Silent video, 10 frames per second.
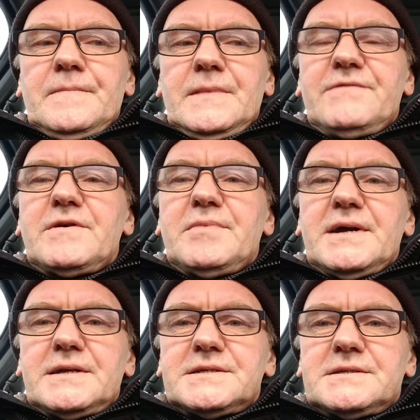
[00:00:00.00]
if your
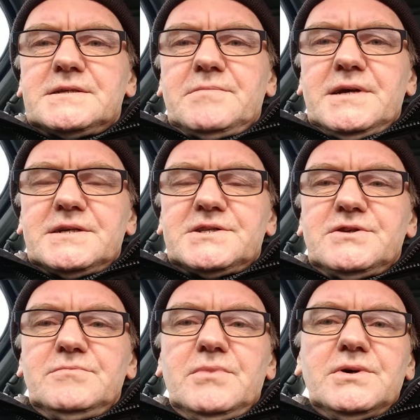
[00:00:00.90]
tobacco's
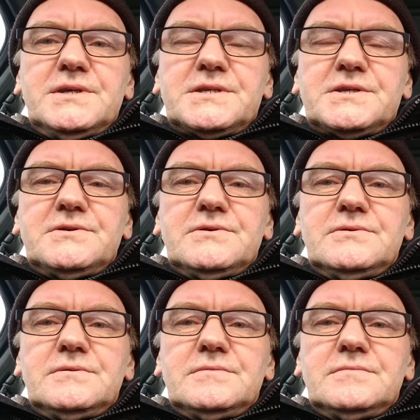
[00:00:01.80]
too moist, to
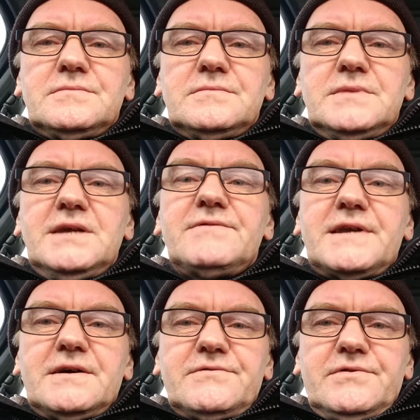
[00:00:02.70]
leave it
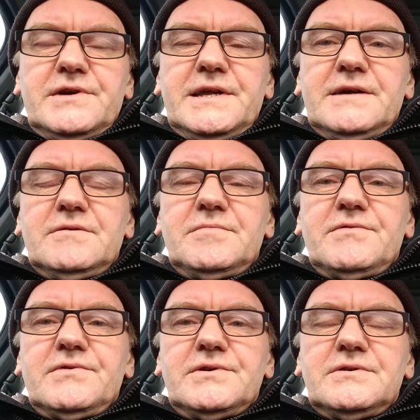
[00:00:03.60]
out for an hour
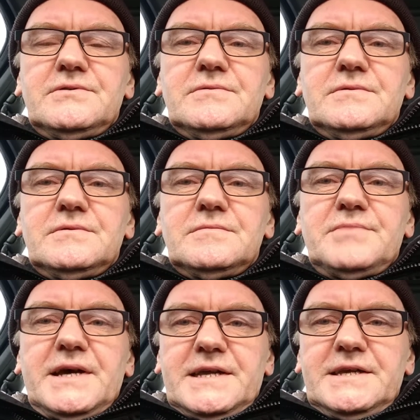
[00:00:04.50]
before you
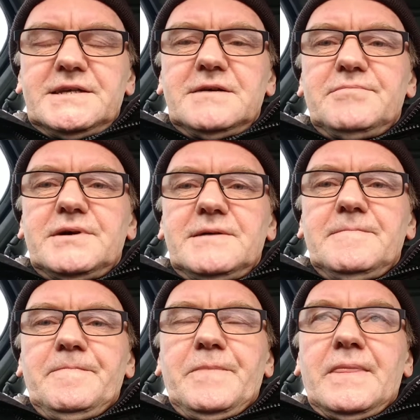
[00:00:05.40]
pack it into your pipe.
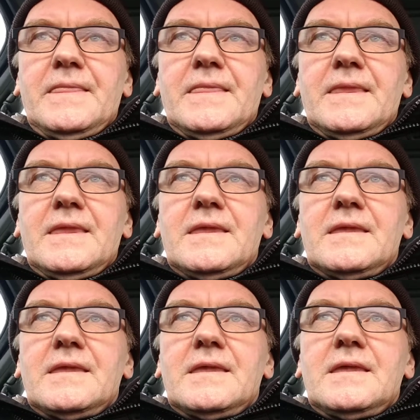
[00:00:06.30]

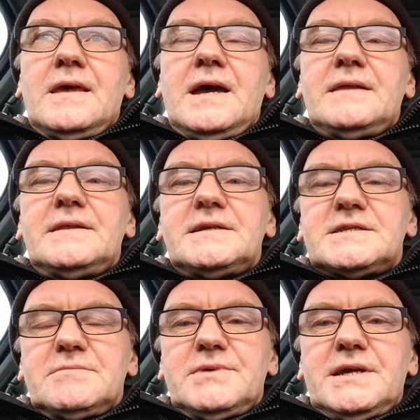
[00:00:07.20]
And then
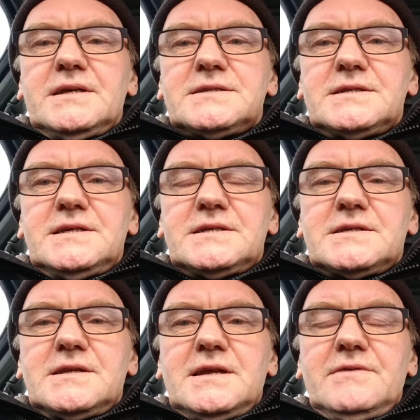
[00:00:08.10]
somebody else
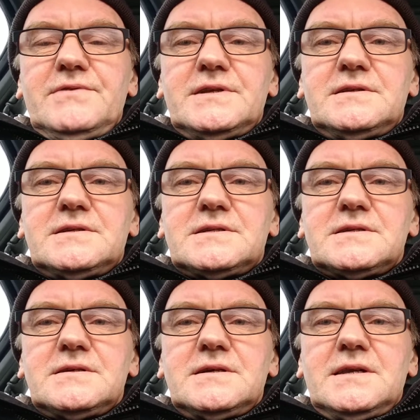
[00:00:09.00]
suggested, if it's
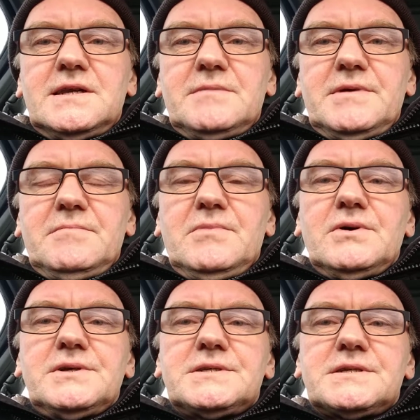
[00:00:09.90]
a little bit
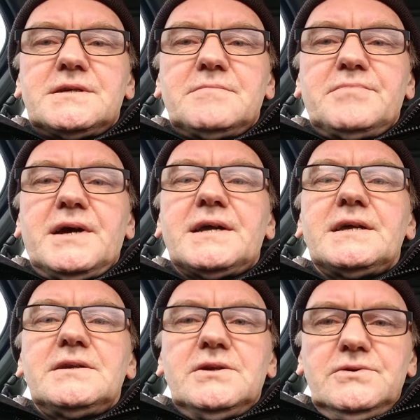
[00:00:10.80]
moist, pack
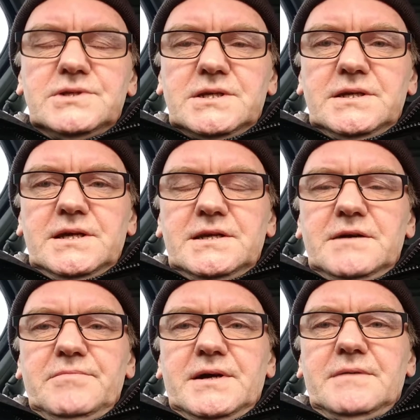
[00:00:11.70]
it loosely in your
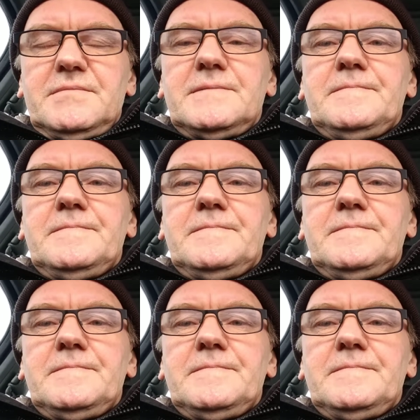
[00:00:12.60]
pipe.